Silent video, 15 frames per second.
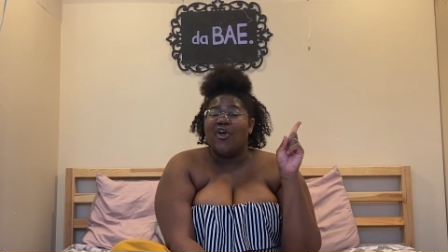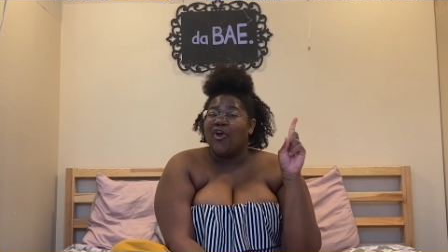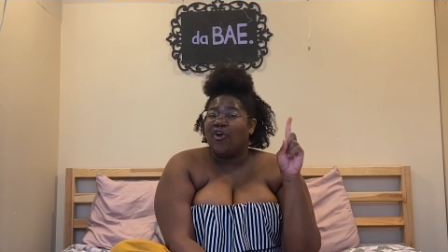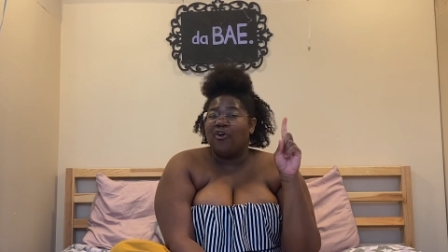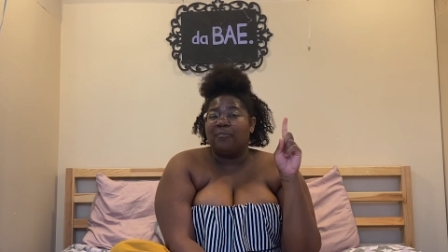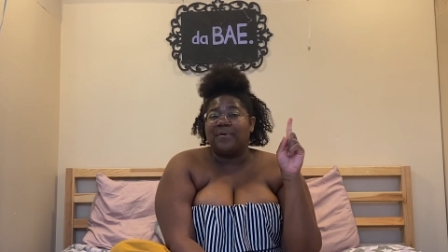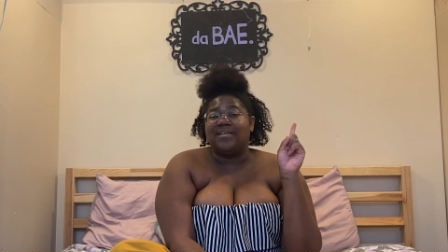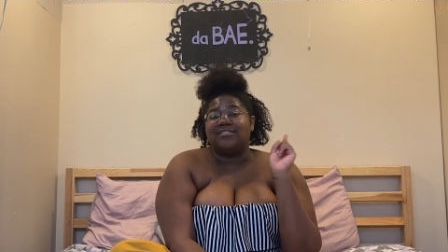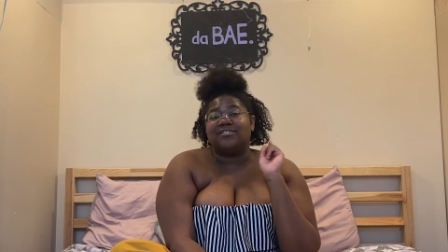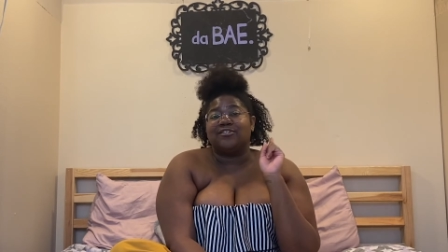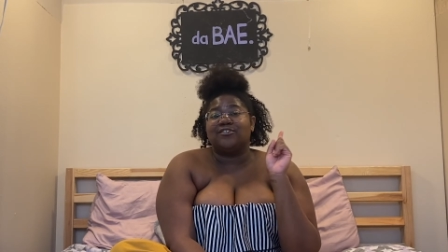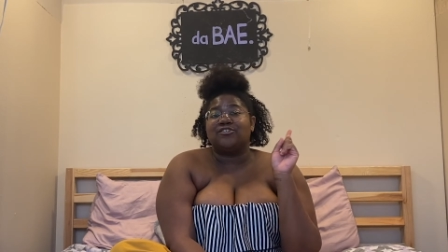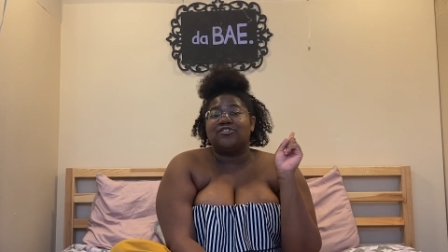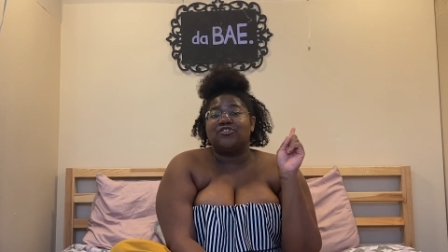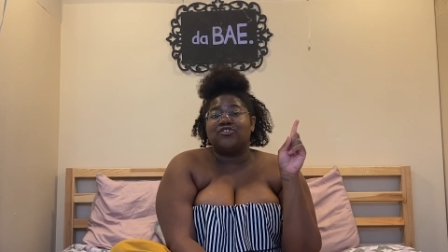herpes,
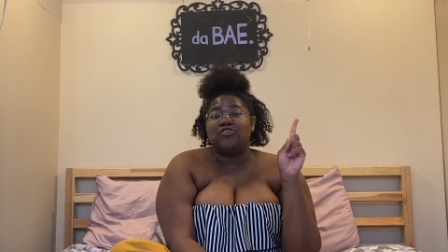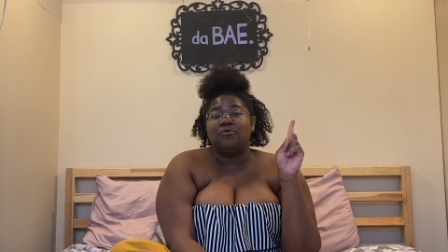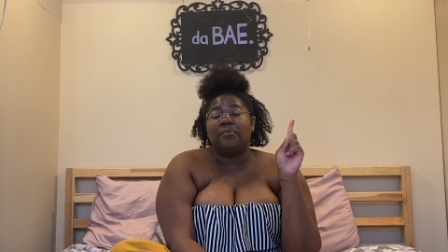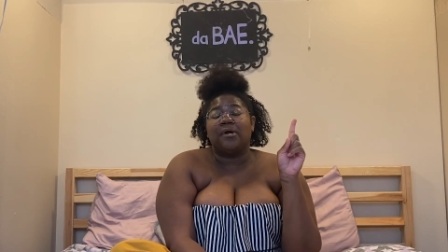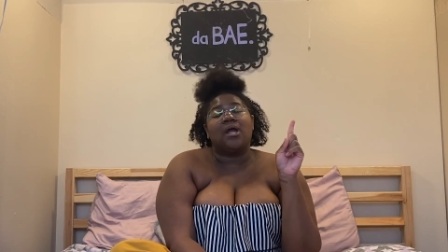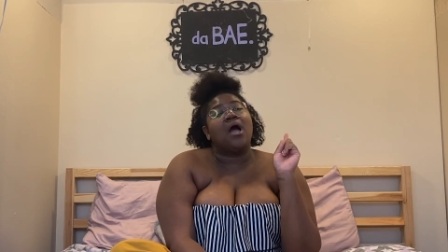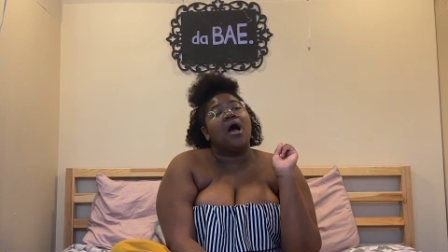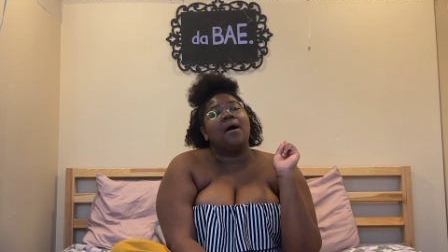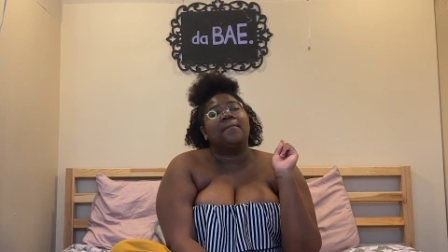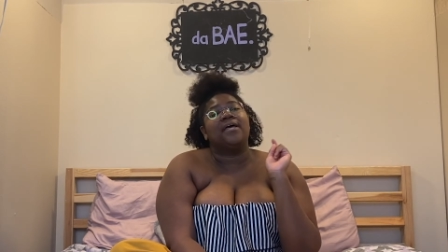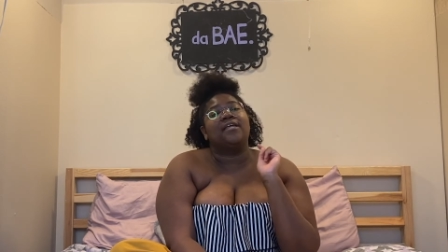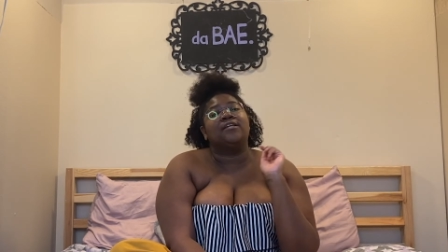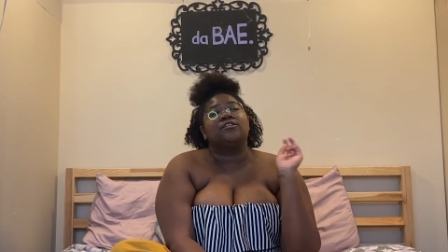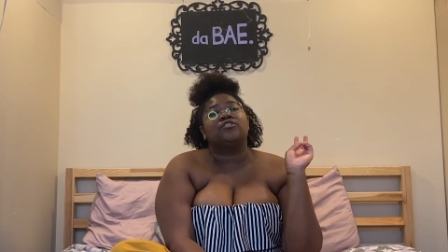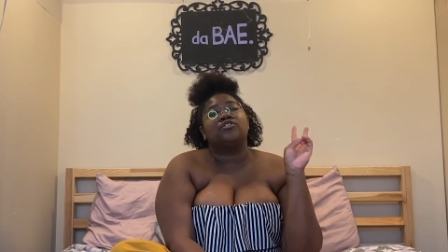super
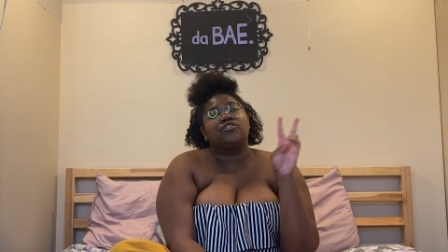common.